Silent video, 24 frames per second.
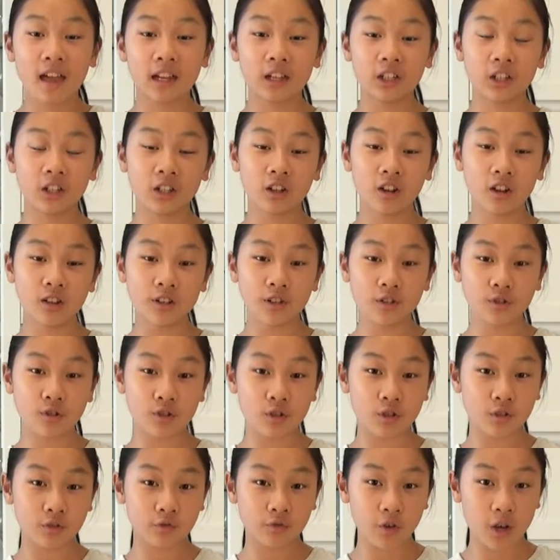and you could also
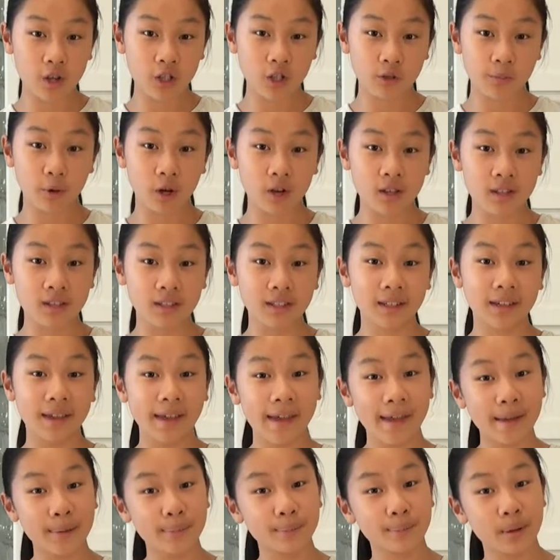use fresh parsley
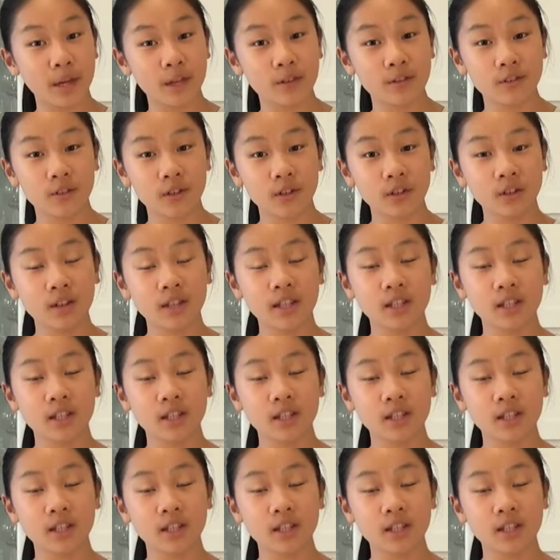and basil.